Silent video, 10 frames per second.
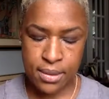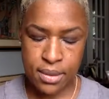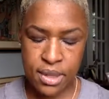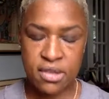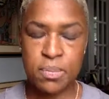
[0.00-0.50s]

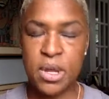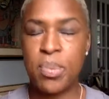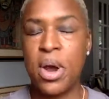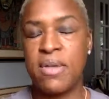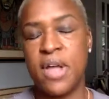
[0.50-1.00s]
let's be a
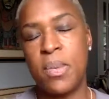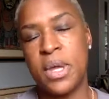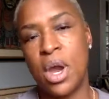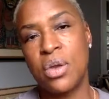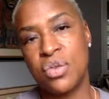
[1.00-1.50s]
part of helping
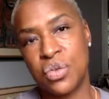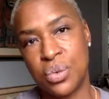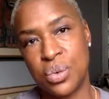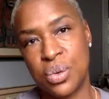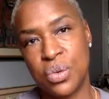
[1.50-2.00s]
our
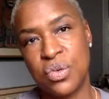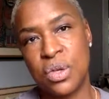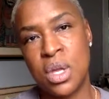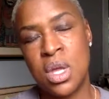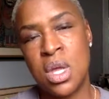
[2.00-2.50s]
schools